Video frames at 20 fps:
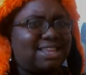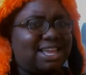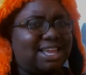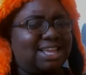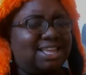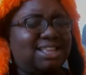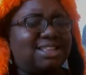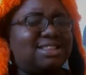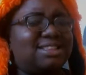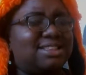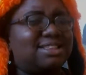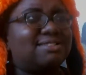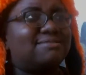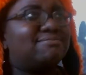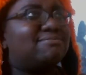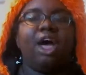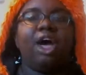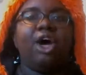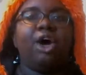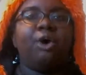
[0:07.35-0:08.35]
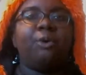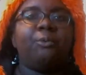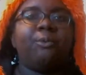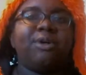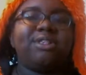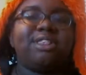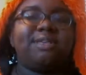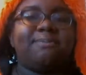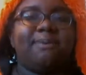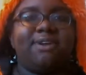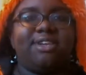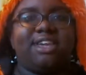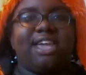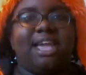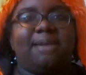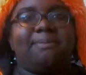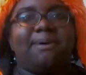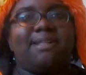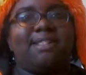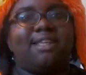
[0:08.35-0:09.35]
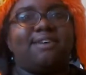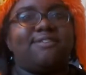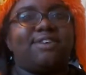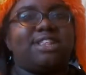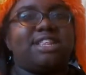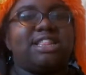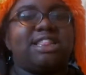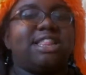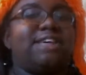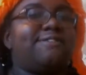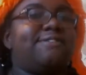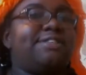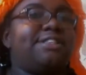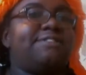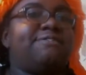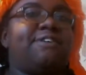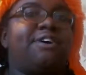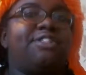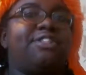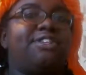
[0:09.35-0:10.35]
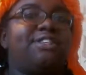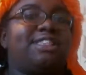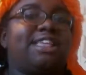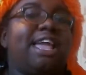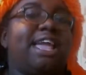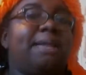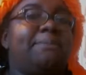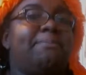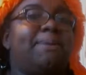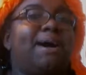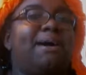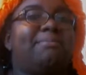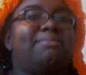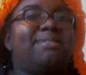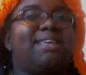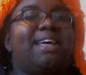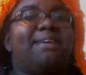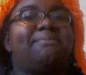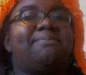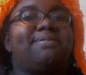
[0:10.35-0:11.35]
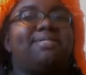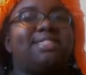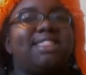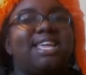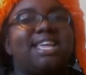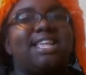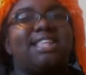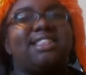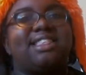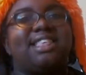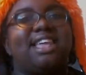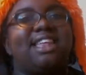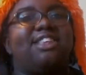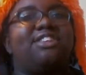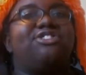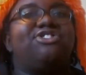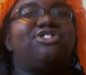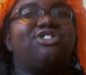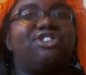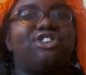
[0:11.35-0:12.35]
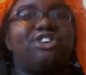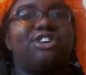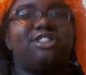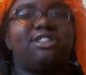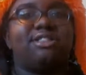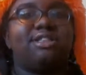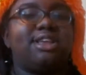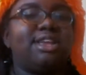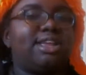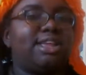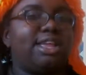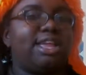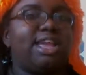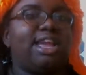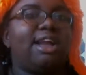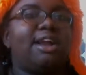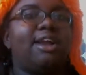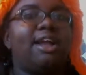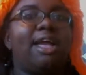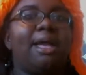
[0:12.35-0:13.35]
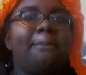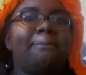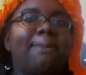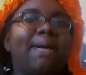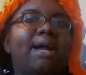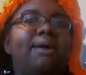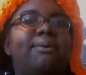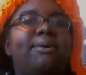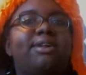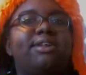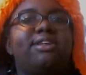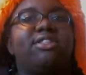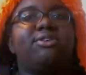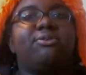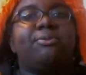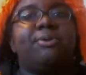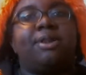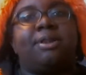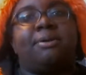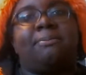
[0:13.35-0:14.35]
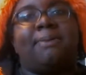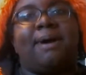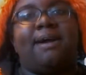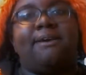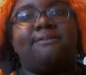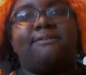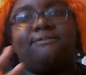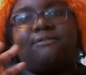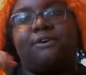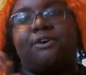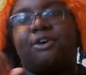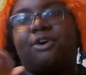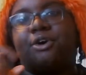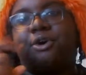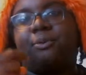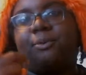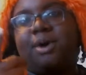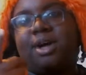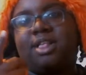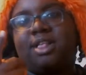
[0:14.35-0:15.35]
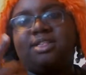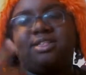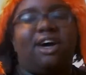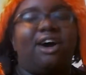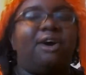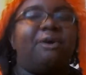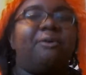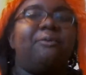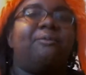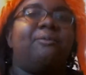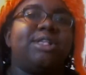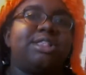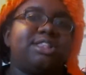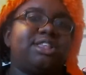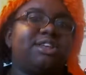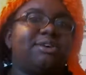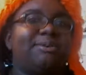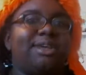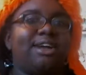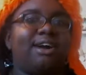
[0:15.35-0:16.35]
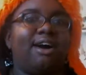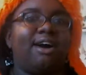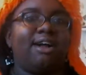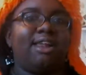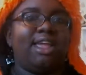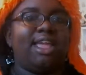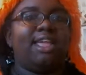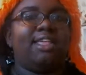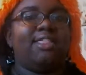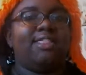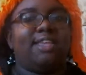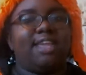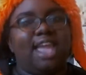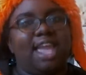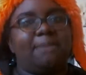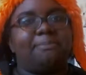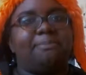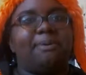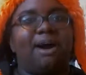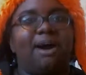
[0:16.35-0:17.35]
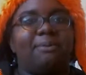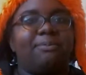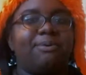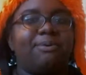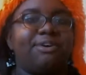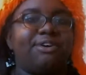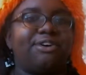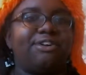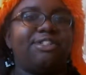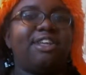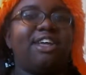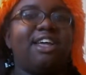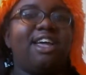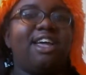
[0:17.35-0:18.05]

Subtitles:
Yes. What's up, all you K-pop lovers and lovers of all those K-pop type things? It is your girl Dee here, back with another one of my 401s on what's going on in the K-pop world.